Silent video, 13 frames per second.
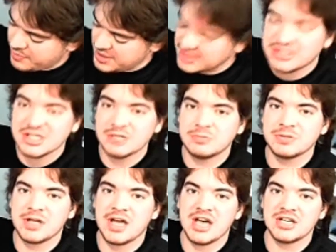and they
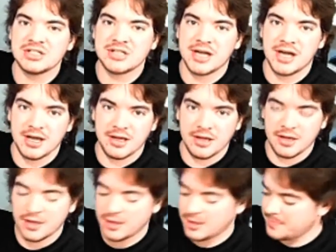replace this with a
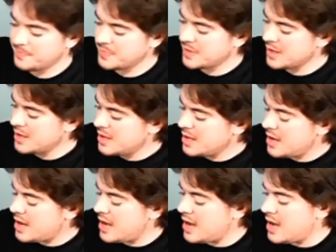hashtag.
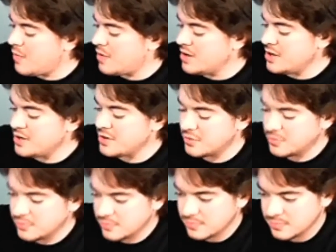
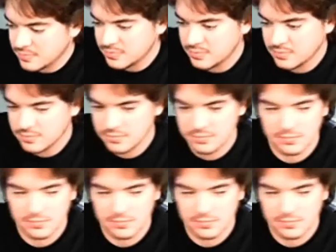And what you do,